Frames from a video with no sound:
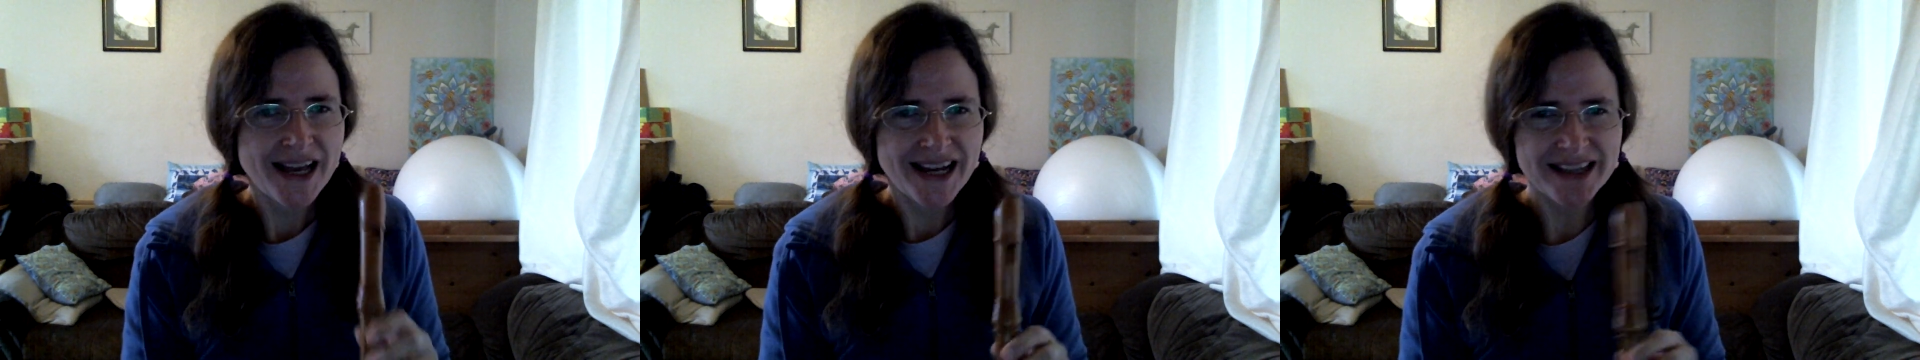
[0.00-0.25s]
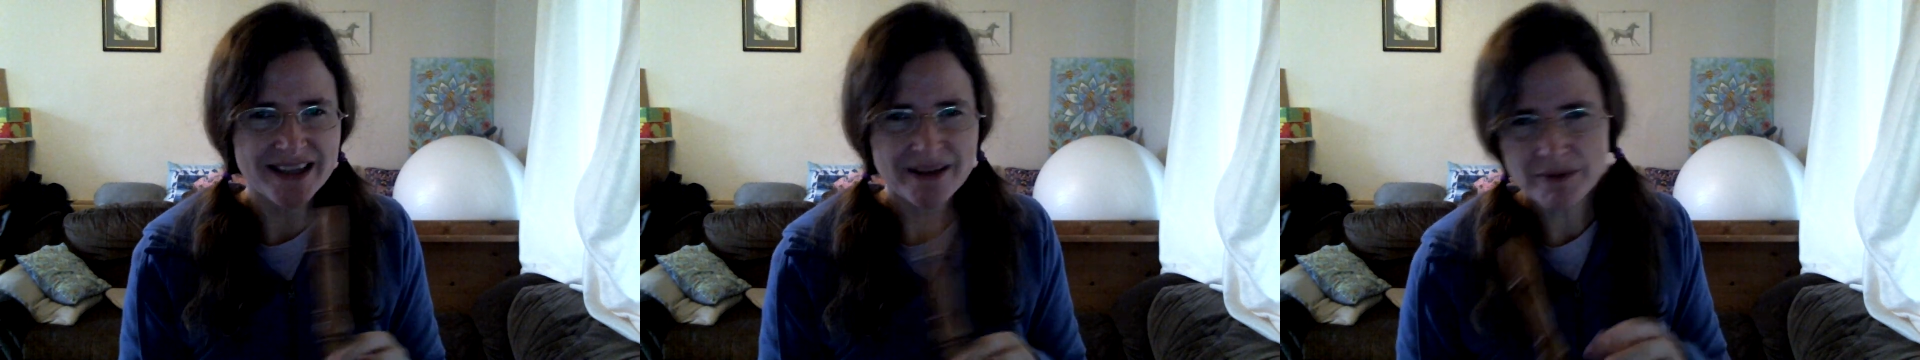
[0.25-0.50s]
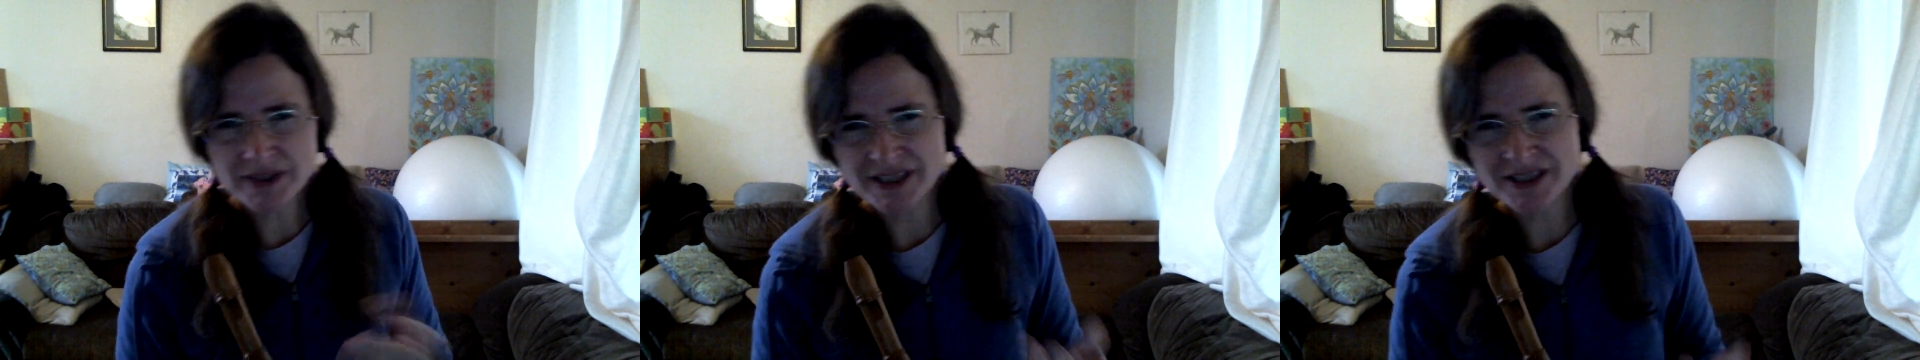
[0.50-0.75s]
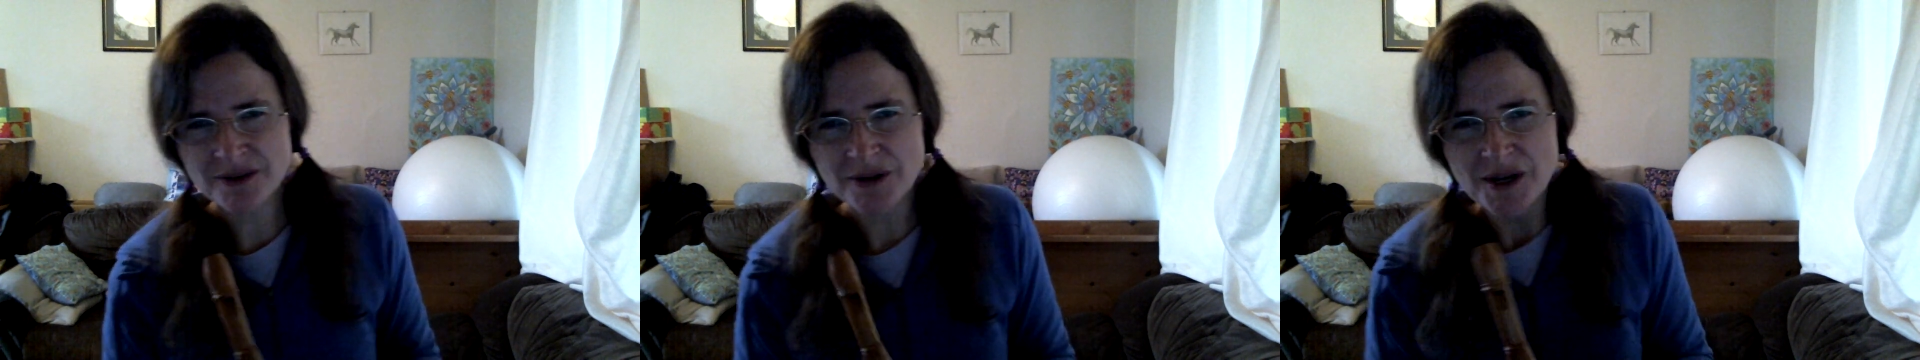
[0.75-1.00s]
And then
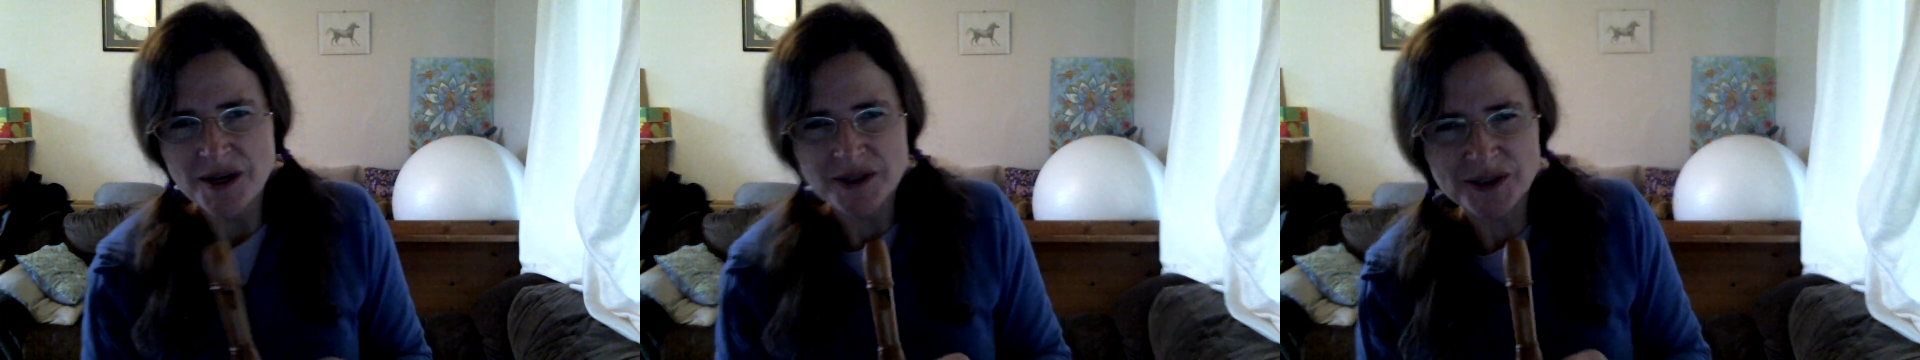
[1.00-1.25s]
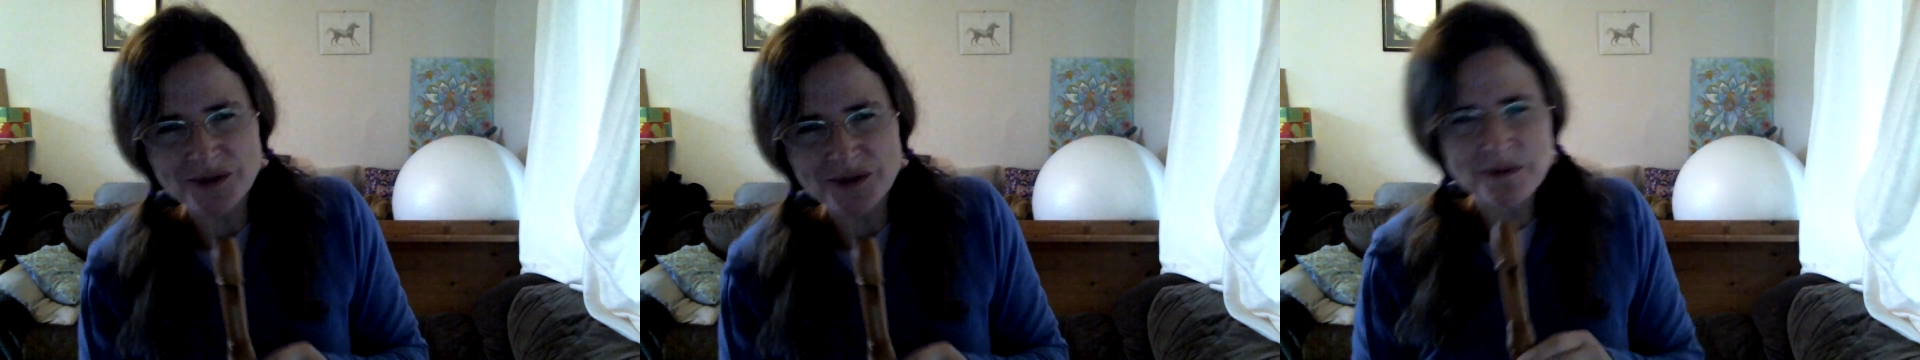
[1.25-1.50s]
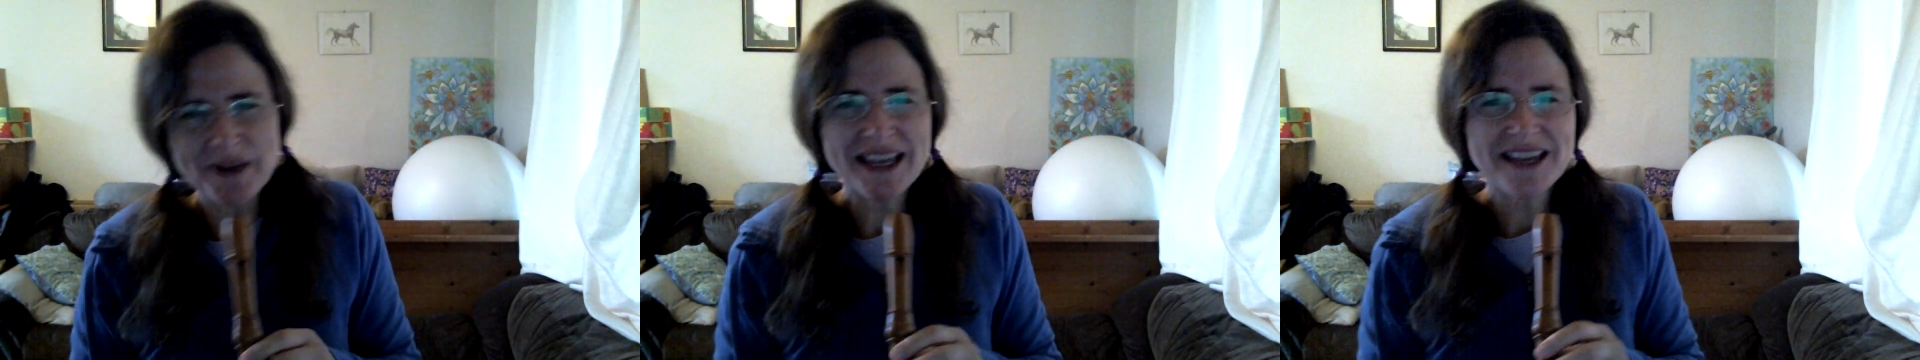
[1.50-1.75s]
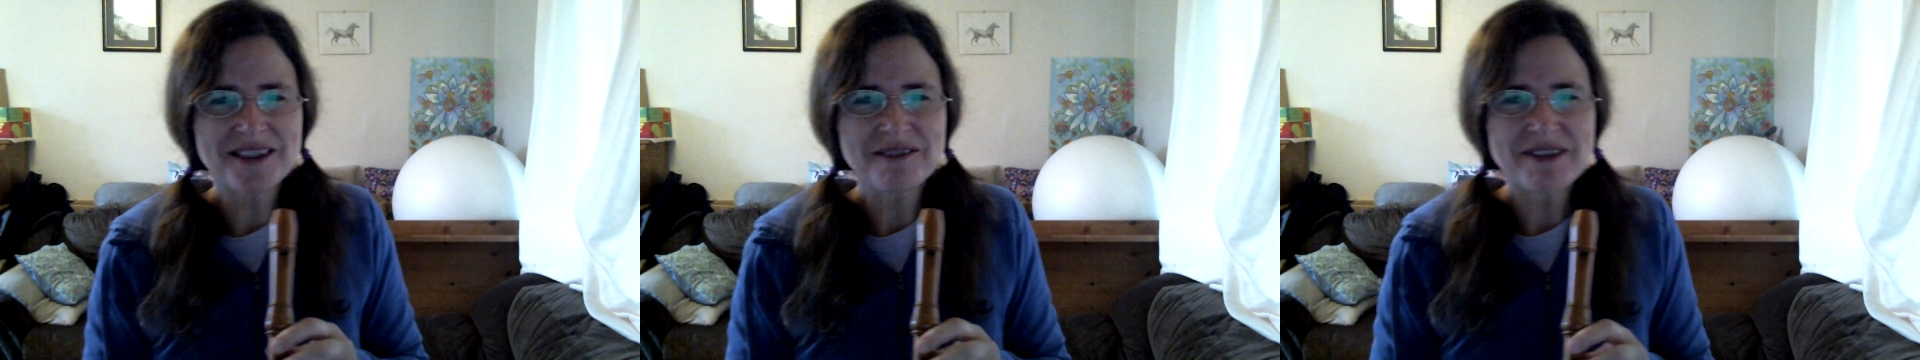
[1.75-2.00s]
once you're
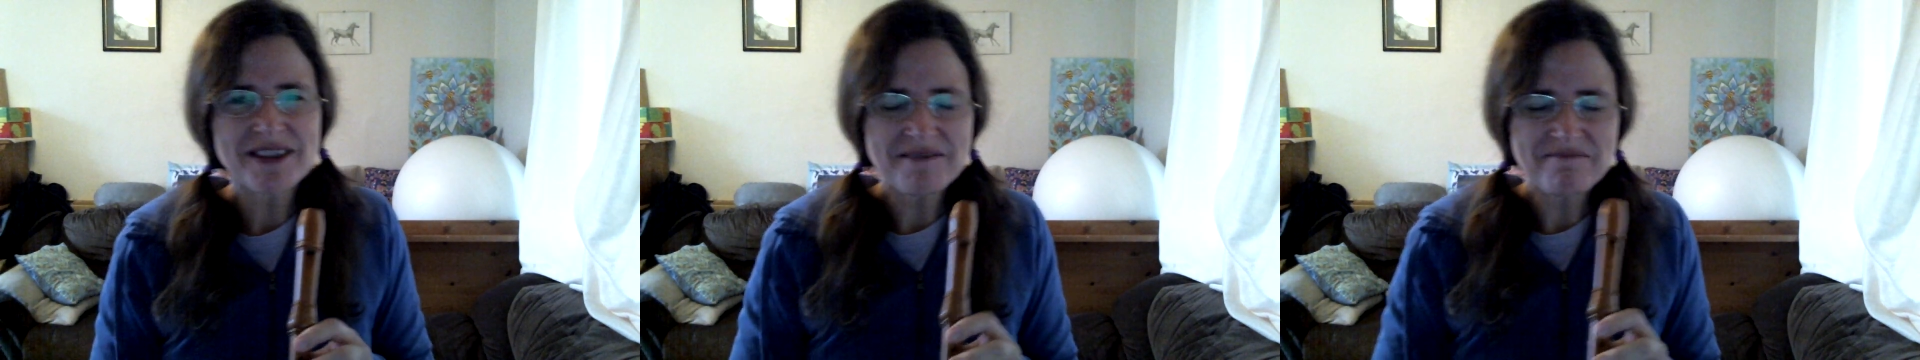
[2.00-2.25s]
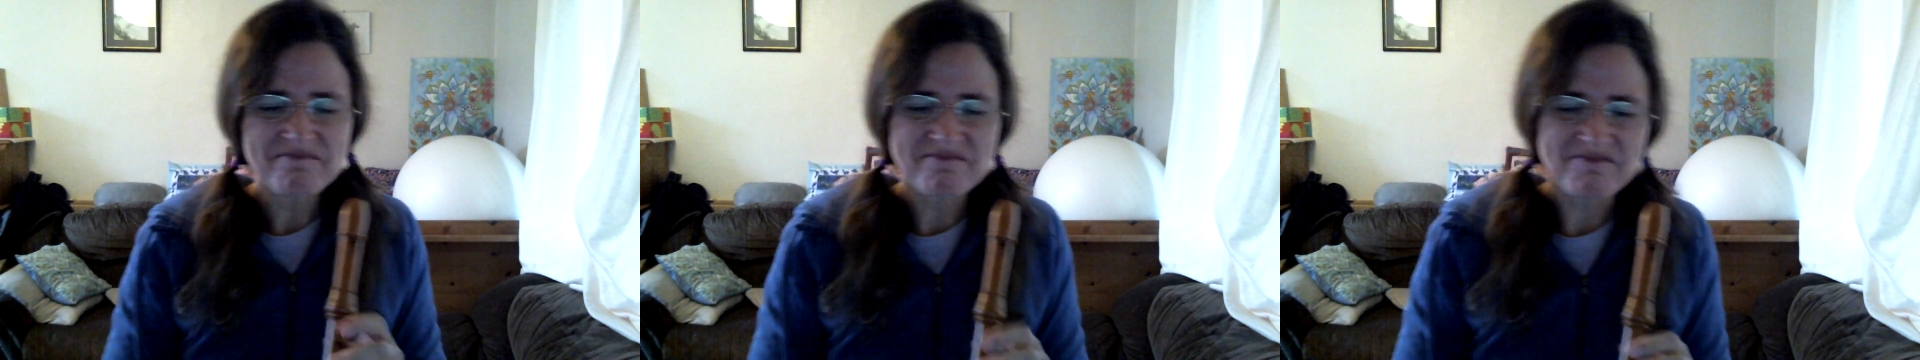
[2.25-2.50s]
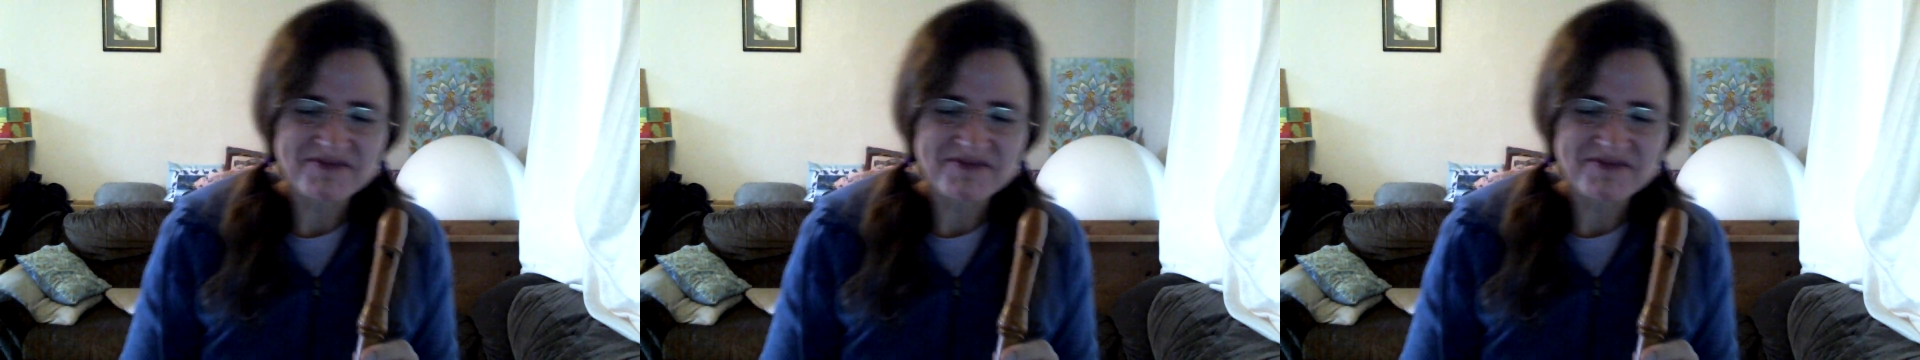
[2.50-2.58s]
swinging the rhythm,